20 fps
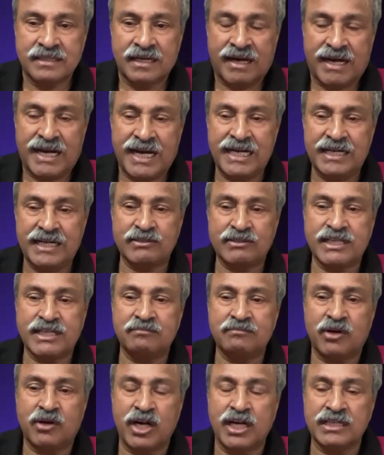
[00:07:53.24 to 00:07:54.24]
hydrogen
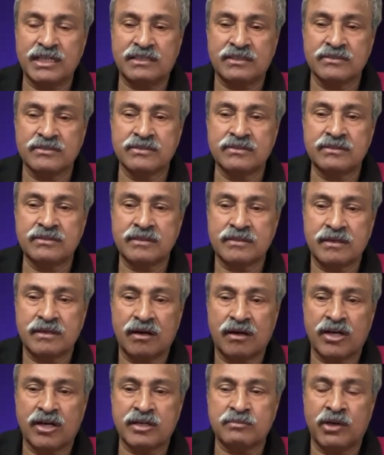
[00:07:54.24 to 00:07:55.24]
molecule
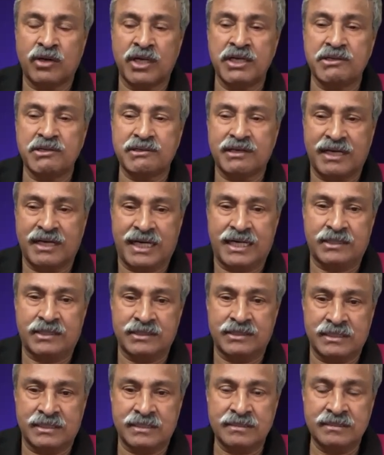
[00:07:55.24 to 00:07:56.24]
or molecular
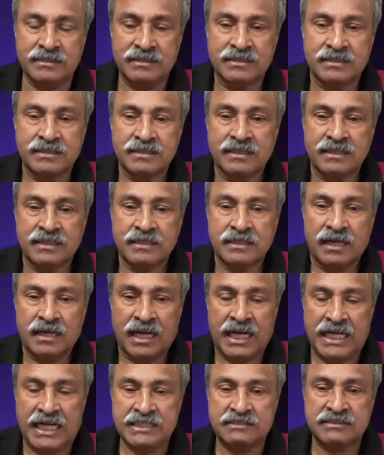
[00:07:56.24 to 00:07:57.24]
hydrogen
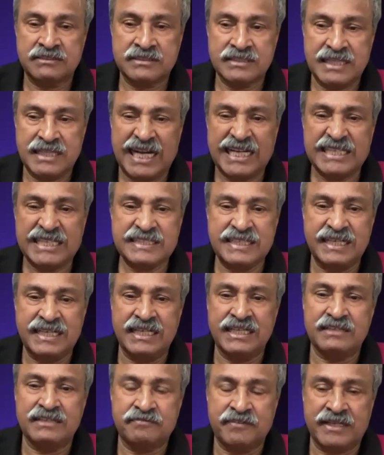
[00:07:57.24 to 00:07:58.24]
has excellent
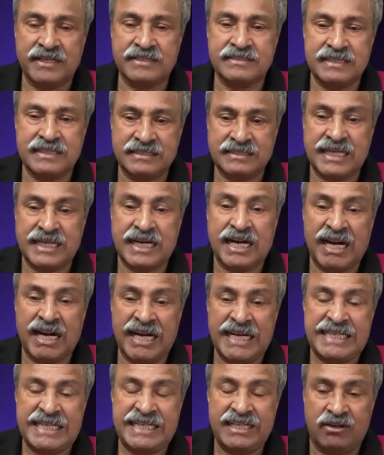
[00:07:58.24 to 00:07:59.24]
effects as an
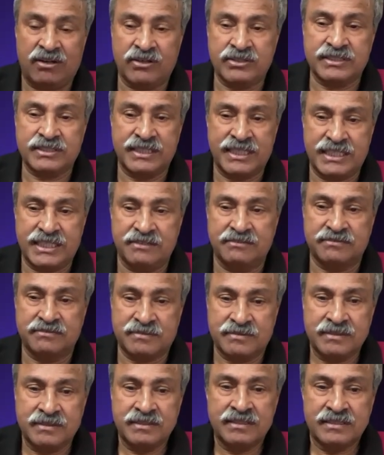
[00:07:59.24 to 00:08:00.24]
antioxidative,
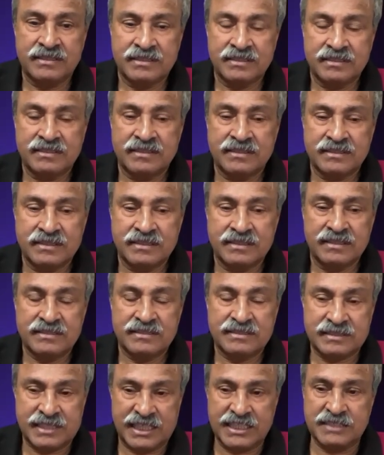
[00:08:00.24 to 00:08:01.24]

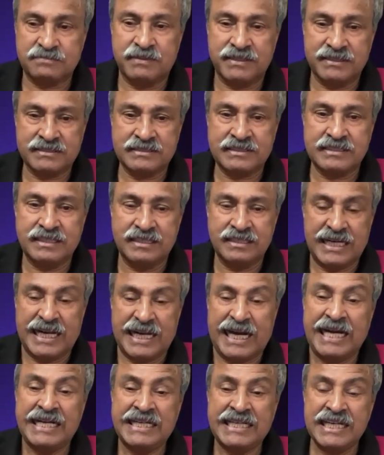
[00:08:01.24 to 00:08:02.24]
stress buster,
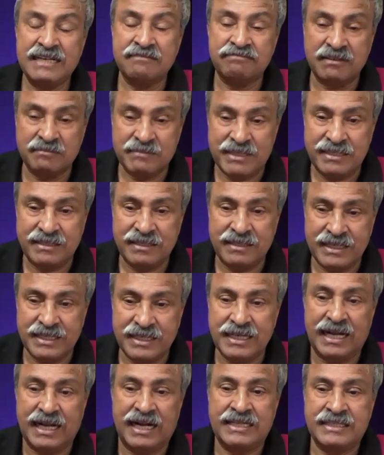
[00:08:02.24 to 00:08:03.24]

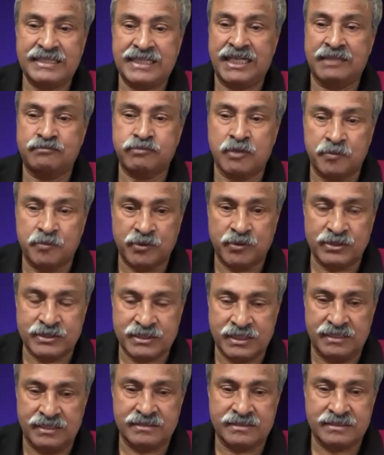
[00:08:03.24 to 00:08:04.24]
anti-inflammatory,
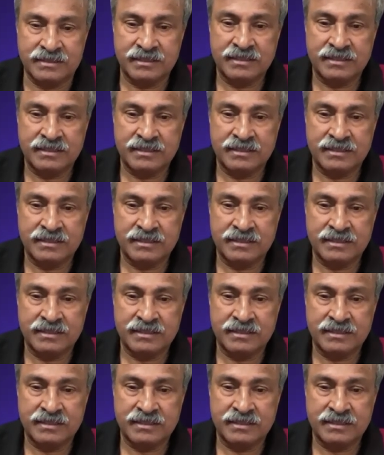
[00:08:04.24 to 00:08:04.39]
anti-apoptosis,